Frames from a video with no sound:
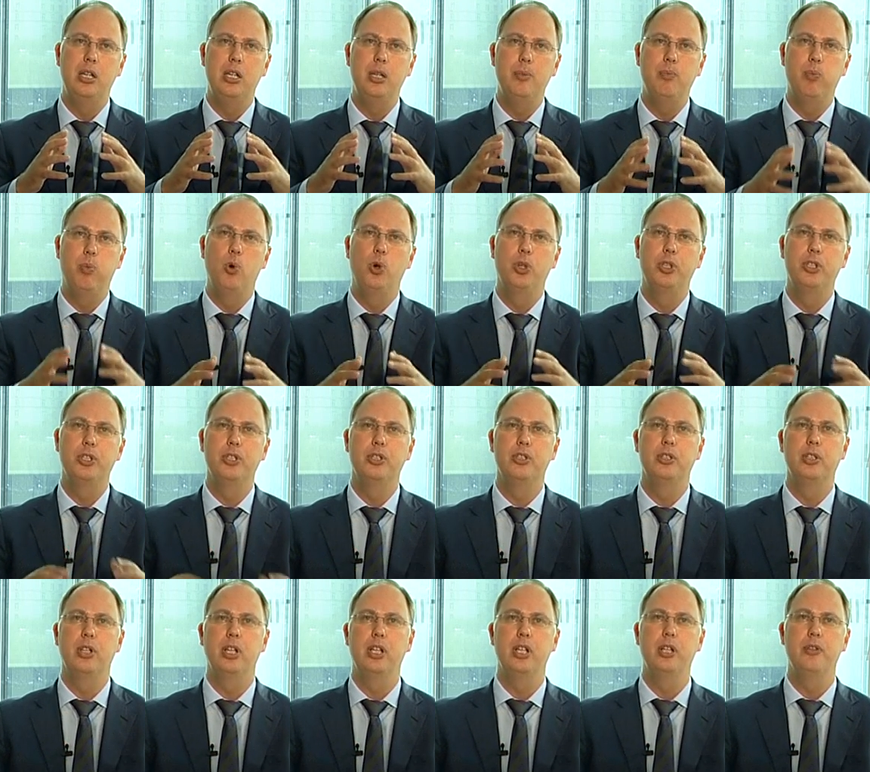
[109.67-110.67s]

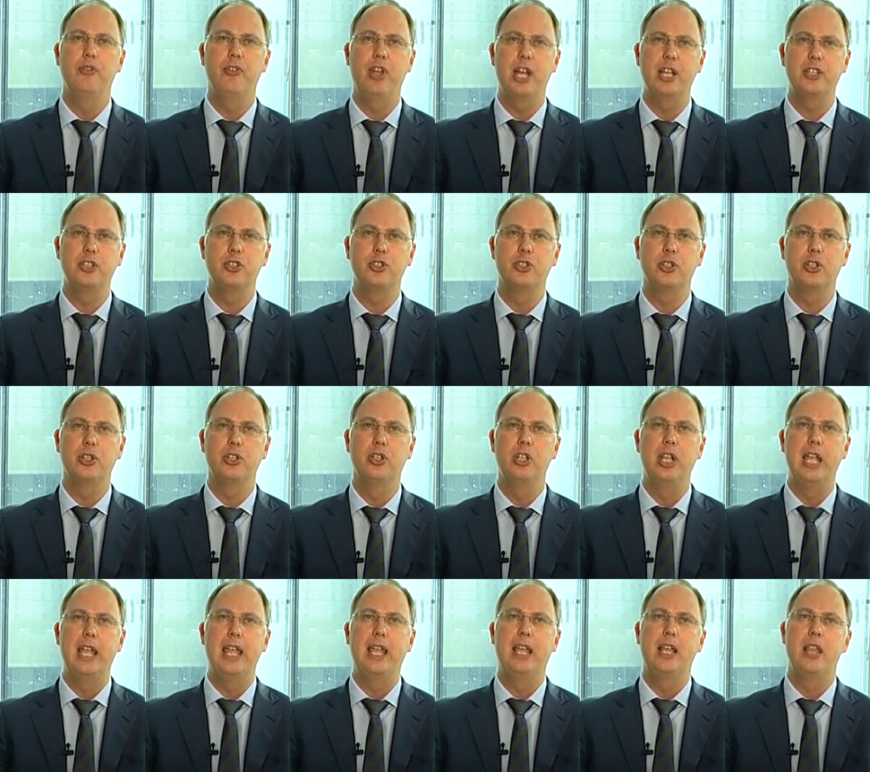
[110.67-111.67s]
important investor
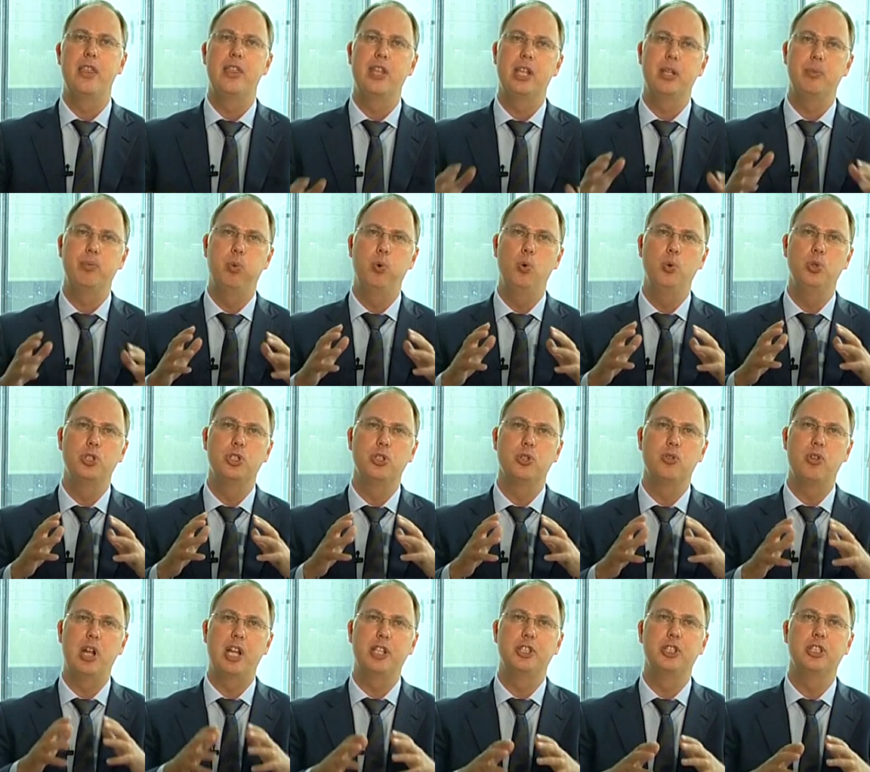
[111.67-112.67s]
that puts
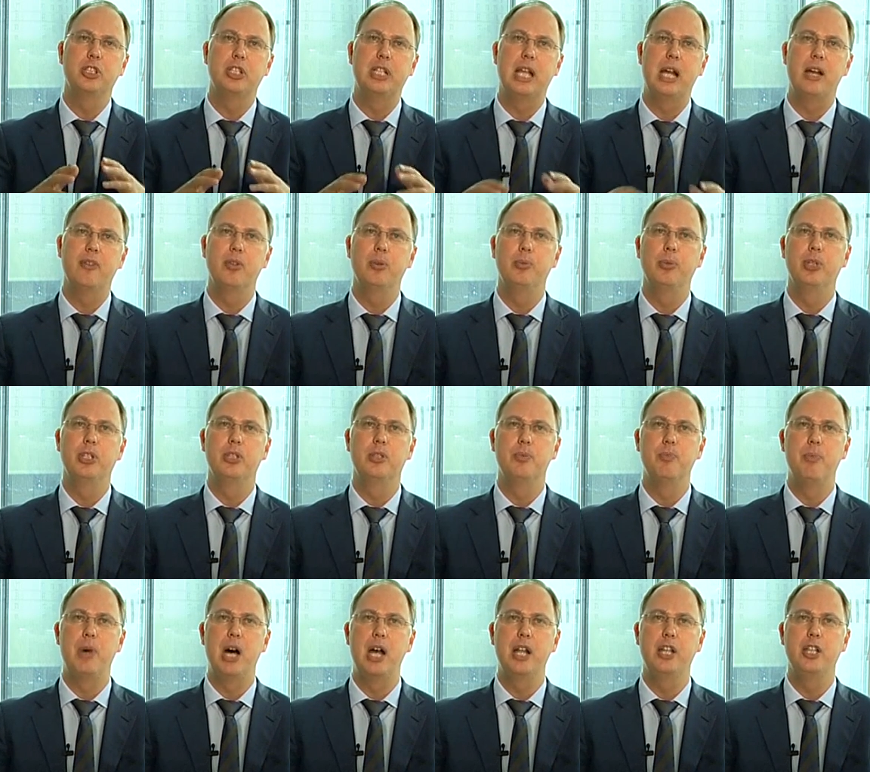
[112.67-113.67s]
Russian government
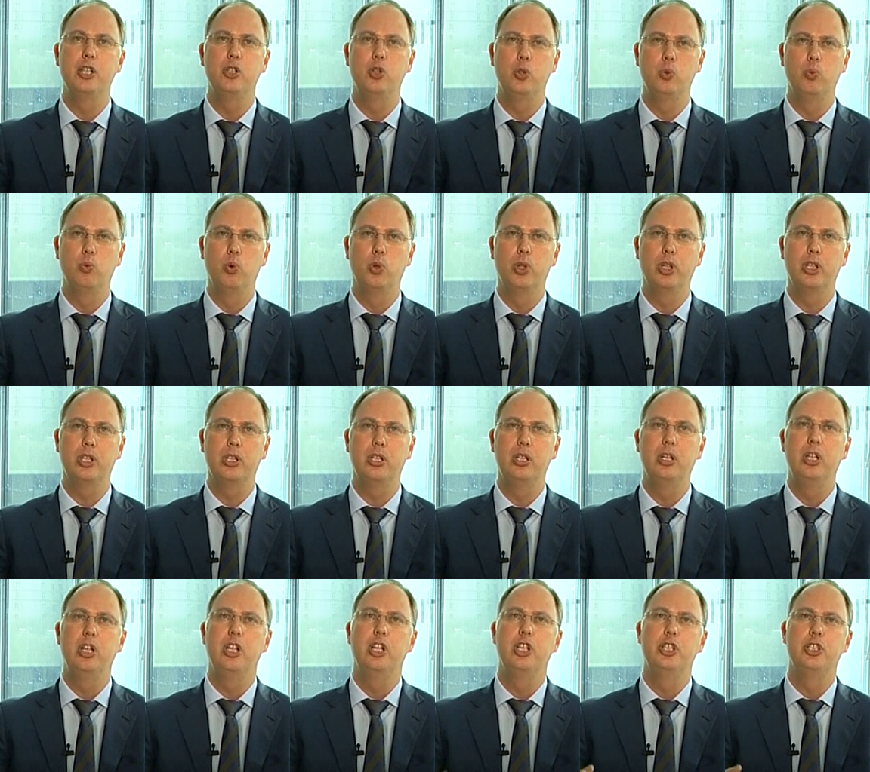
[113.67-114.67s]
money to work,
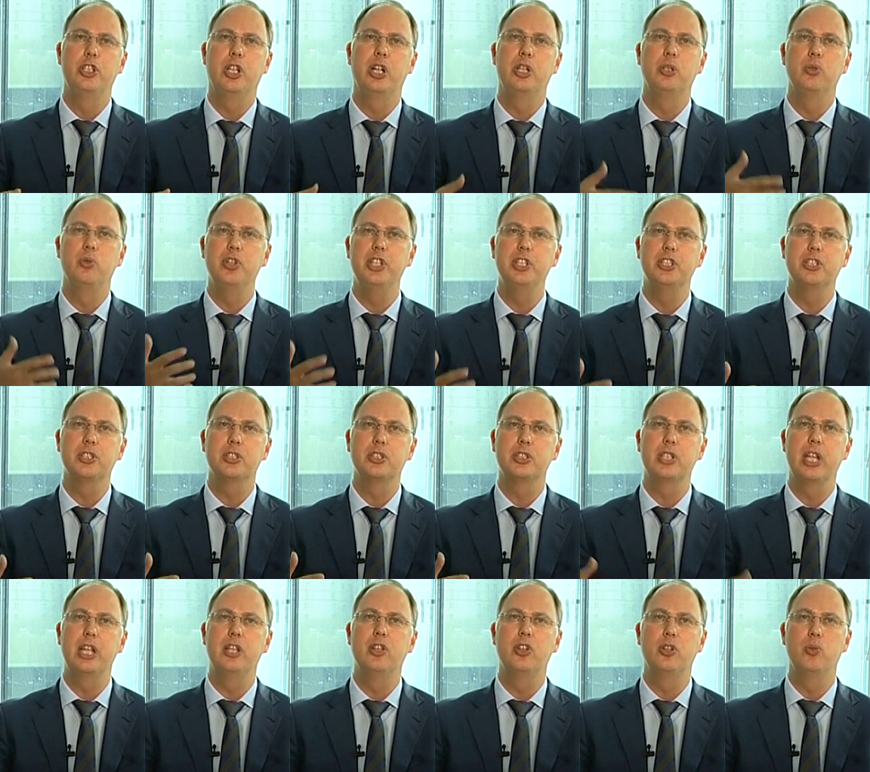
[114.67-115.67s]
sharing risks
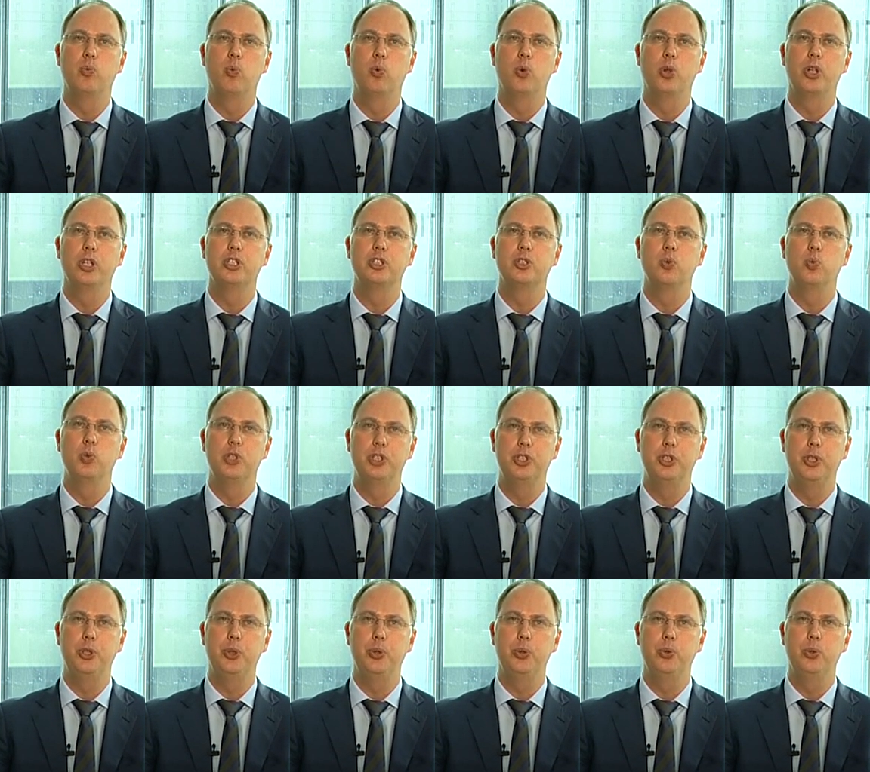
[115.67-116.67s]
and rewards with
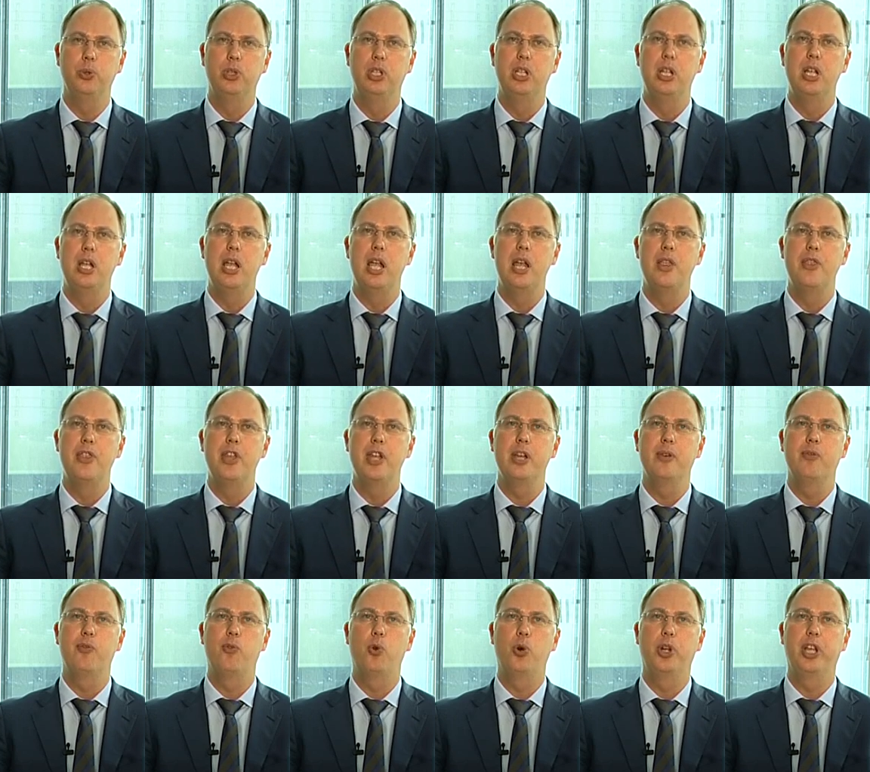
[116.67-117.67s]
you, and
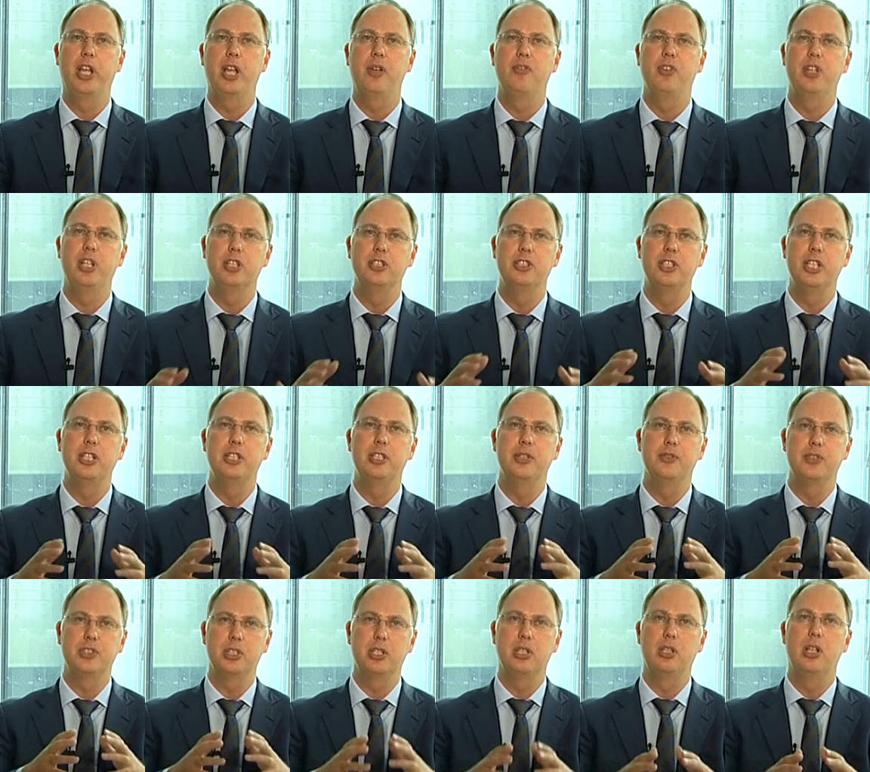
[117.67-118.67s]
therefore having
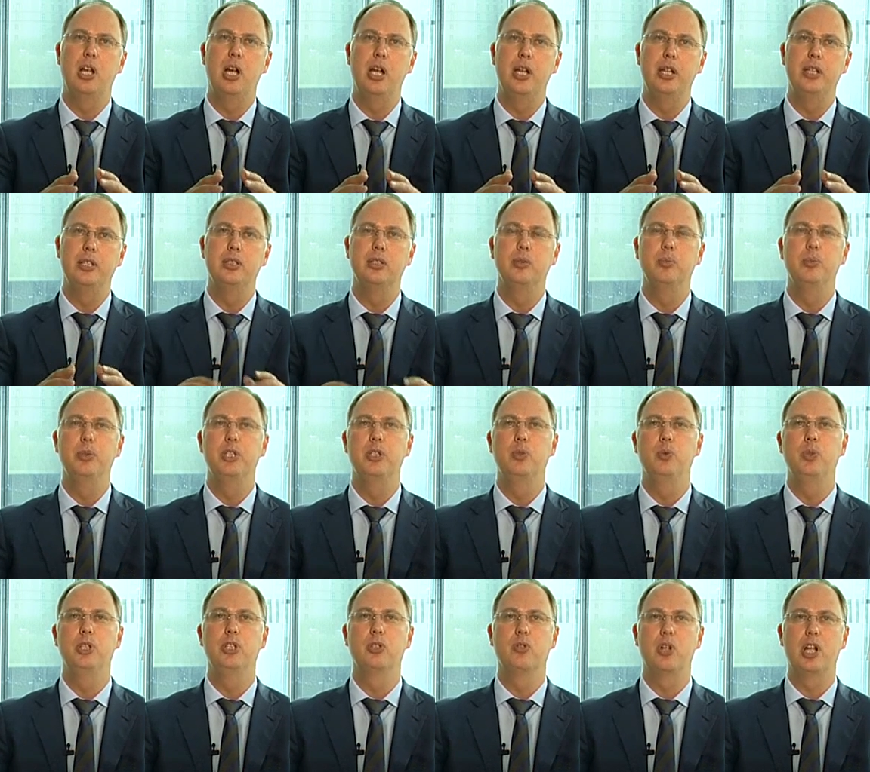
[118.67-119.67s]
incentives aligned
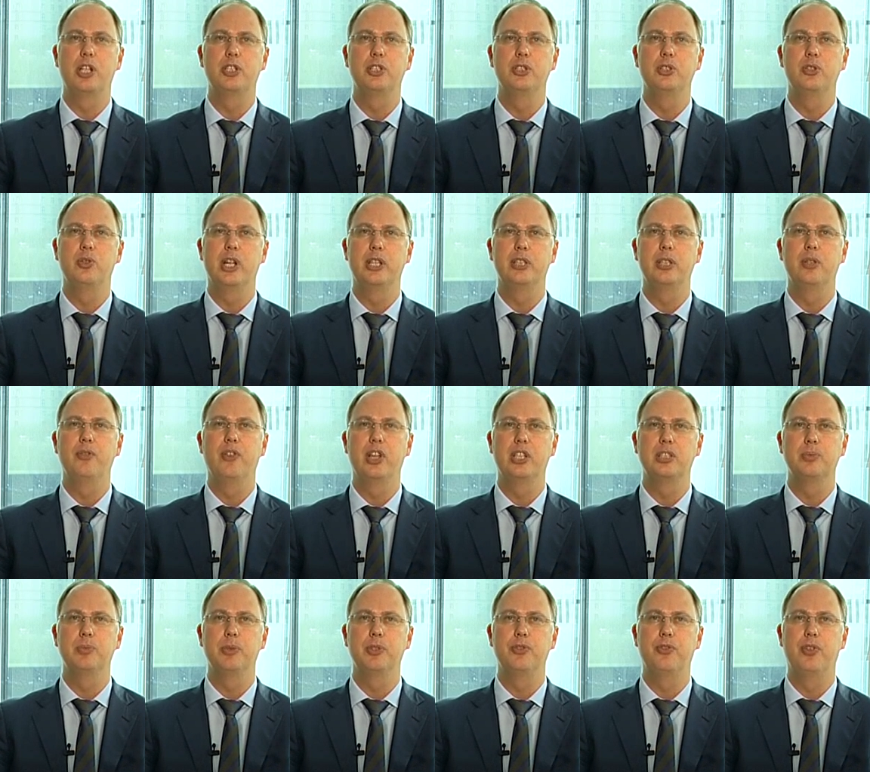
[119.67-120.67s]
between Russian Direct
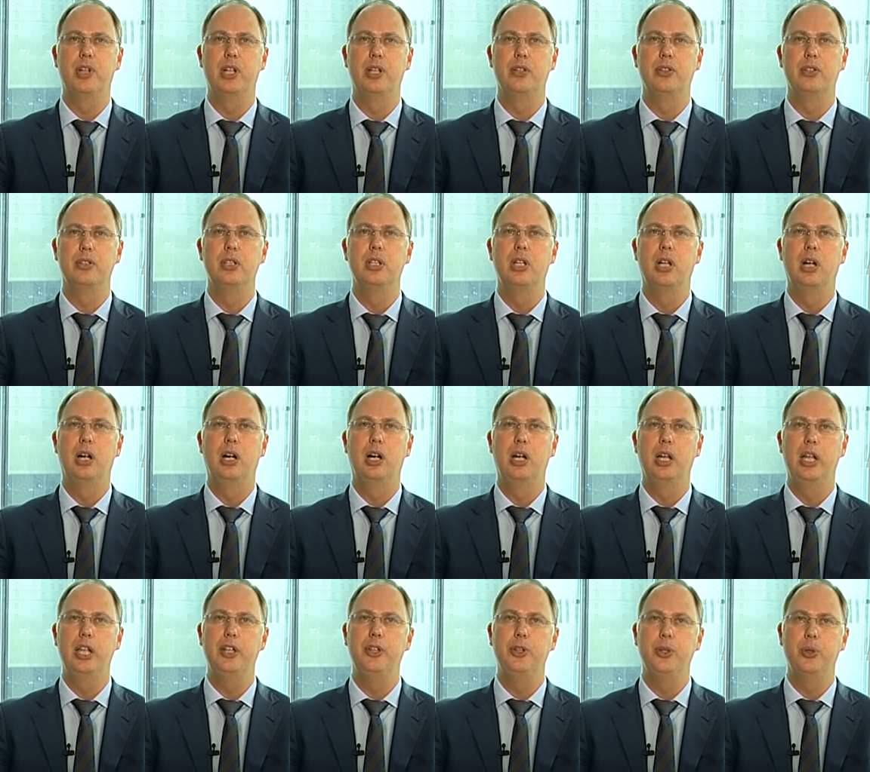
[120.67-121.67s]
Investment Fund
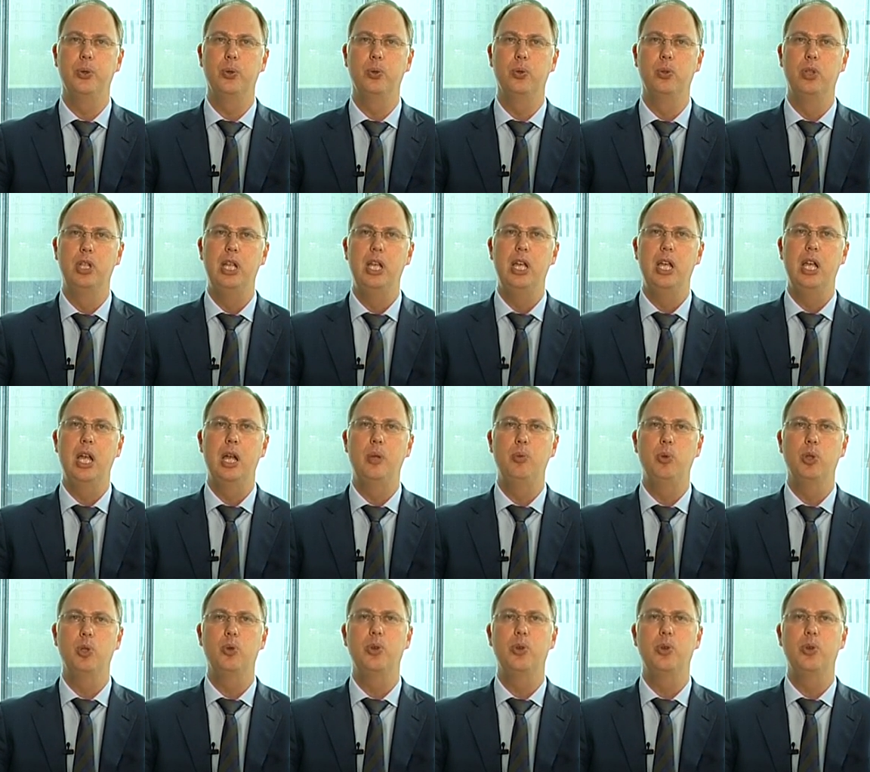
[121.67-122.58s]
and you. And we